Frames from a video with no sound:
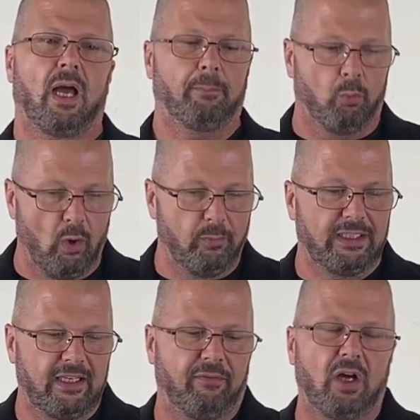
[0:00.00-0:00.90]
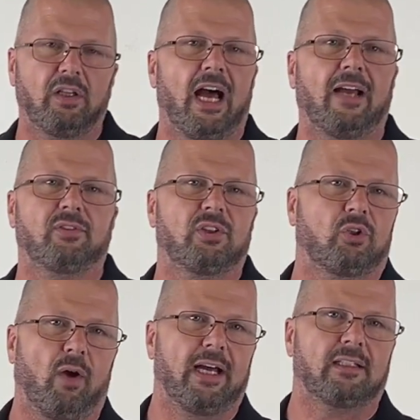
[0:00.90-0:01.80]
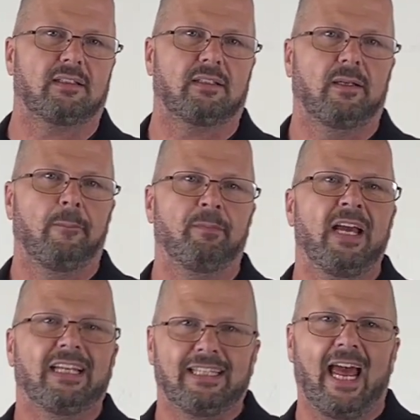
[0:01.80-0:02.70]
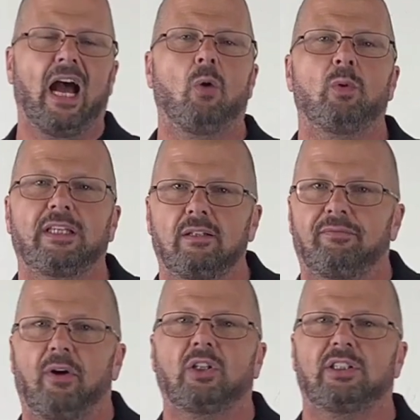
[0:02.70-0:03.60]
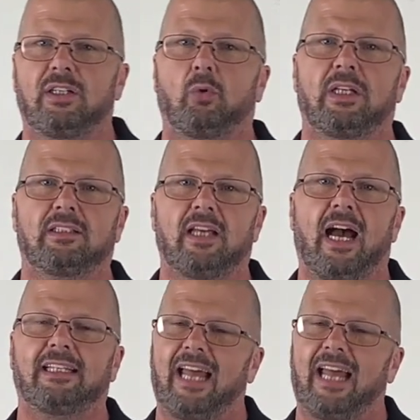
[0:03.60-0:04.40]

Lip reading: But when we give our lives to Christ, now we can function on this side.